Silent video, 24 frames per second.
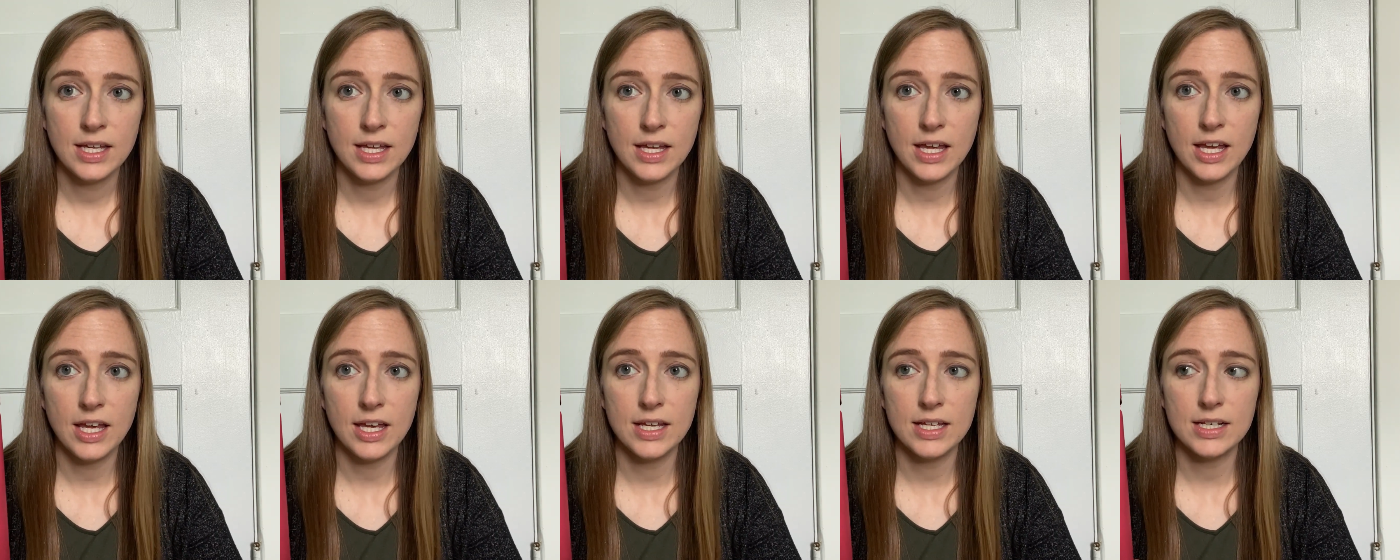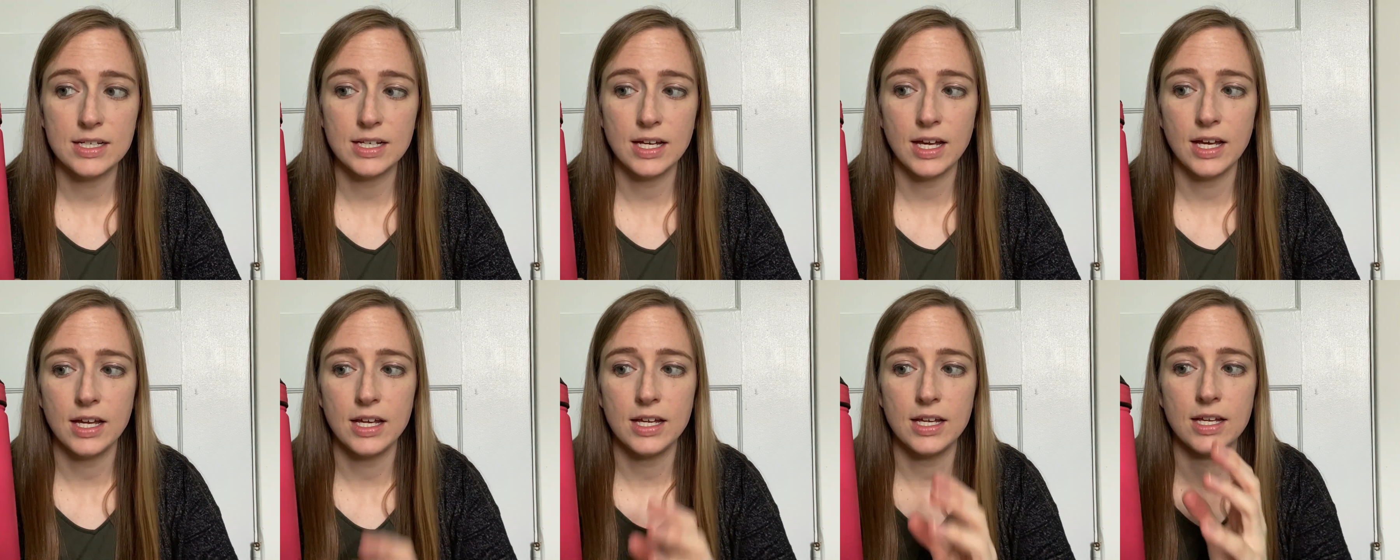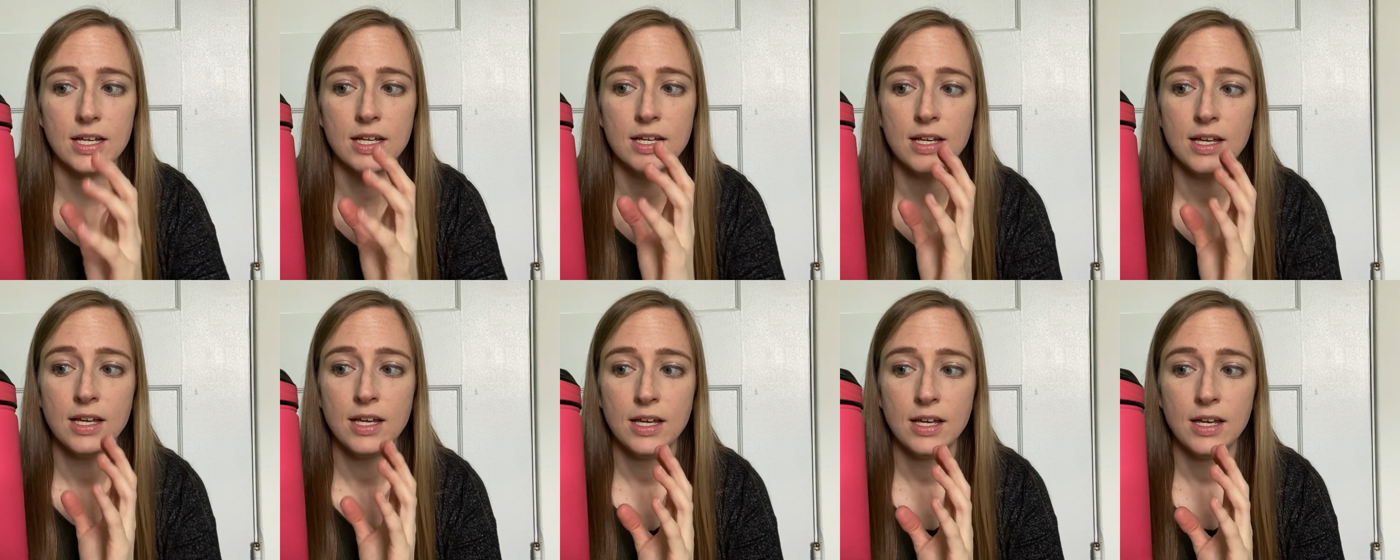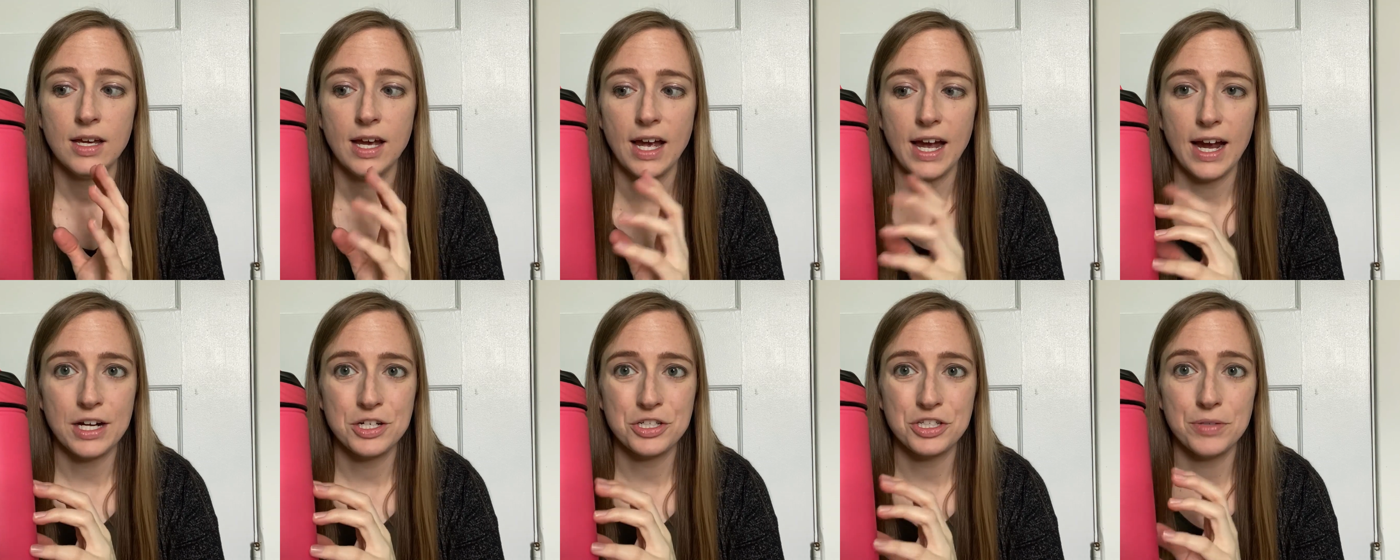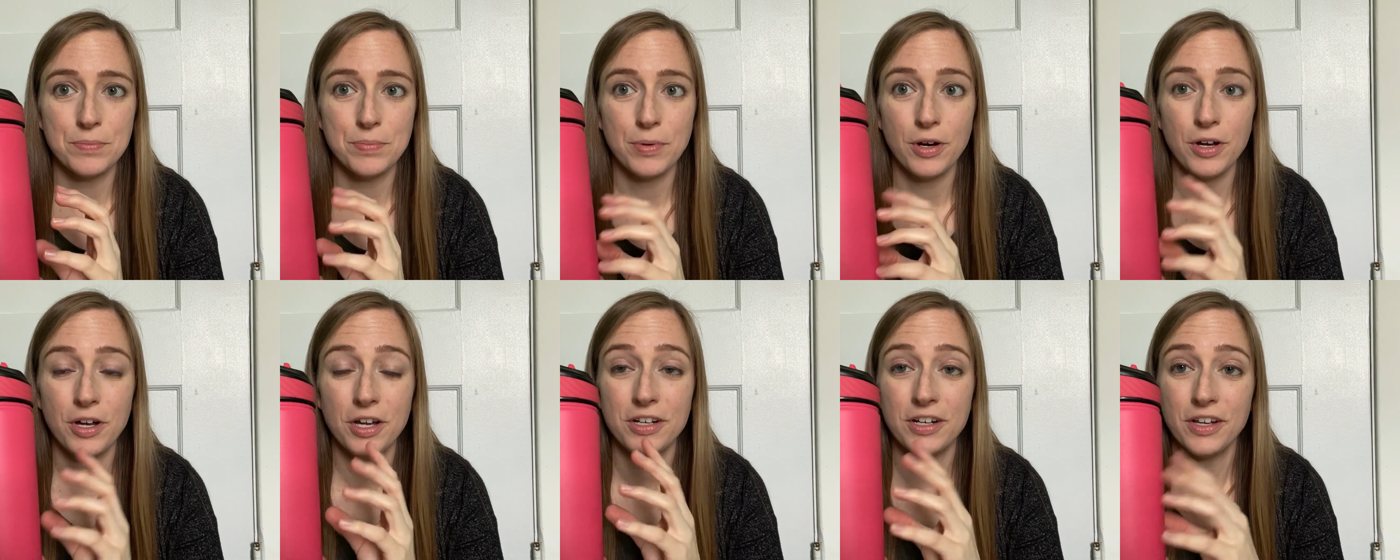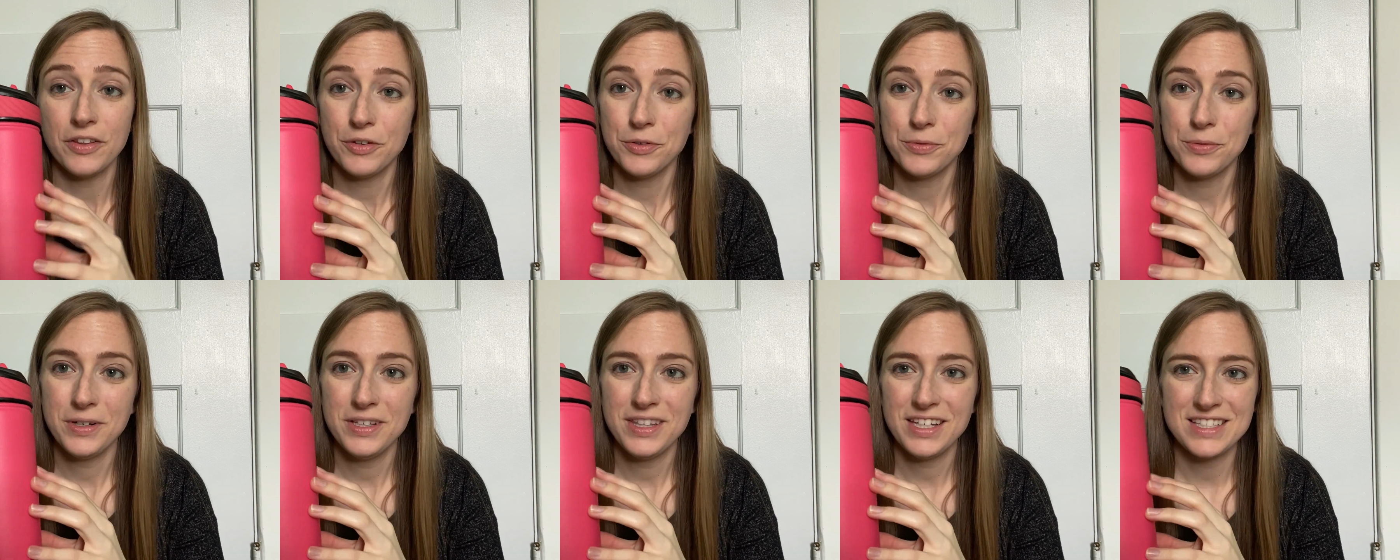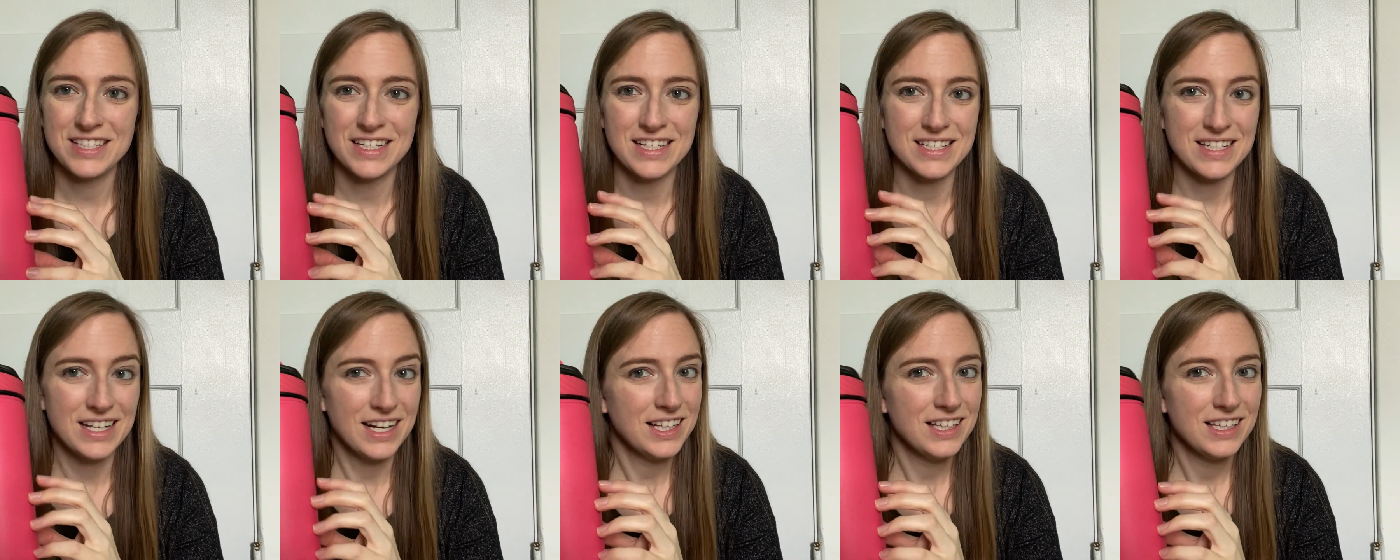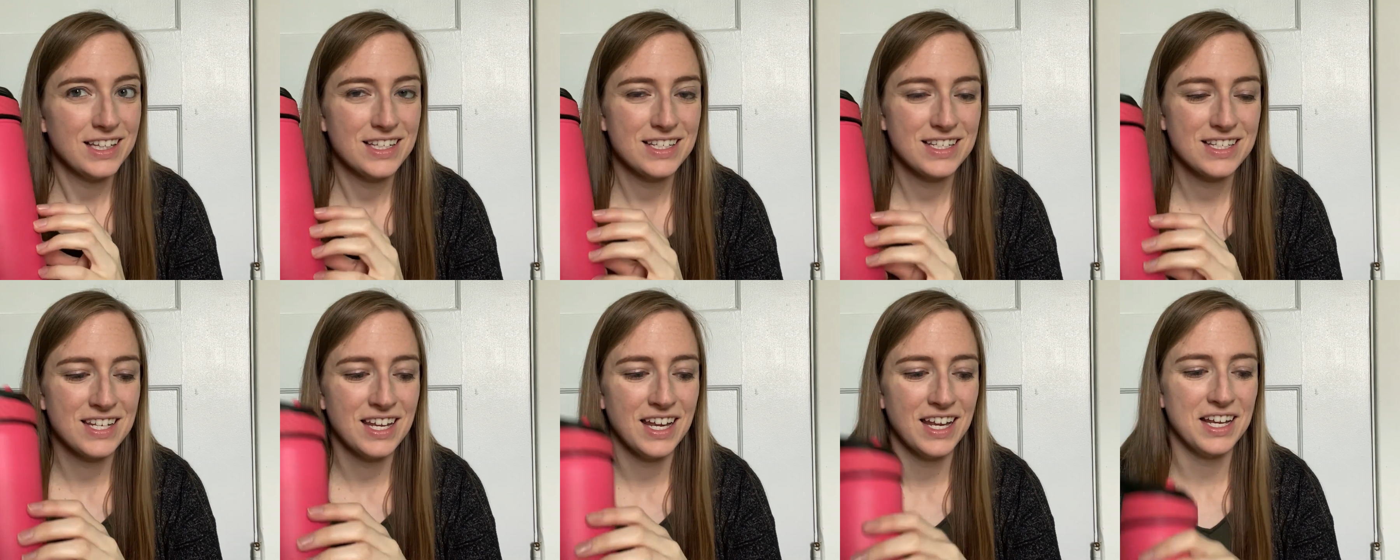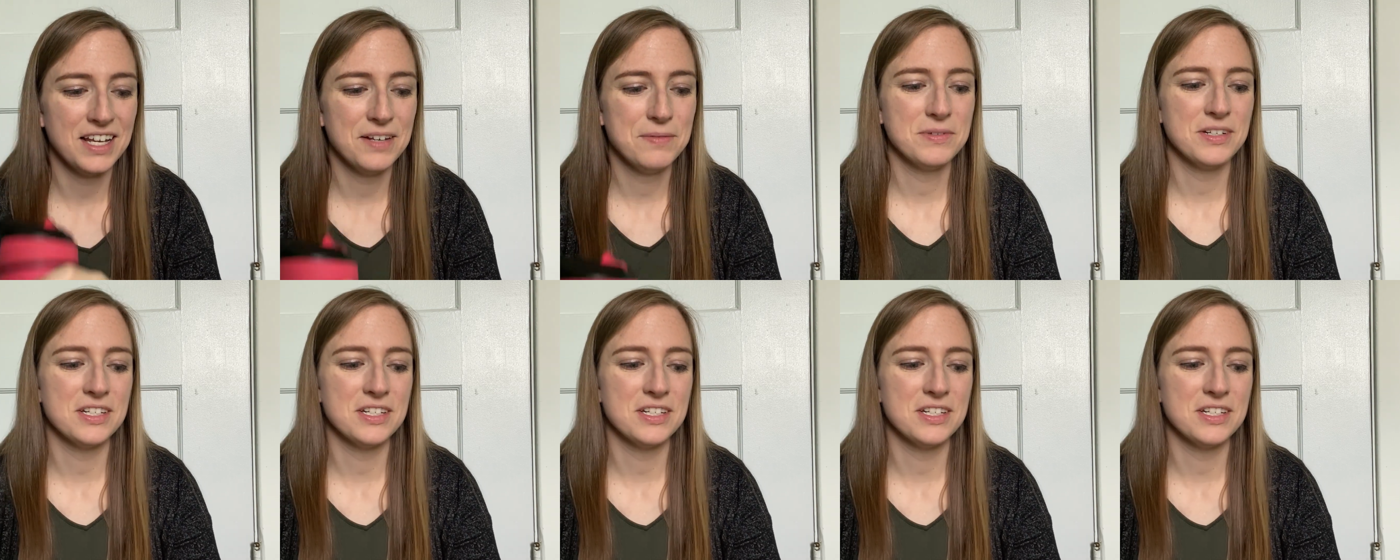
and I actually bought another one that's exactly the same,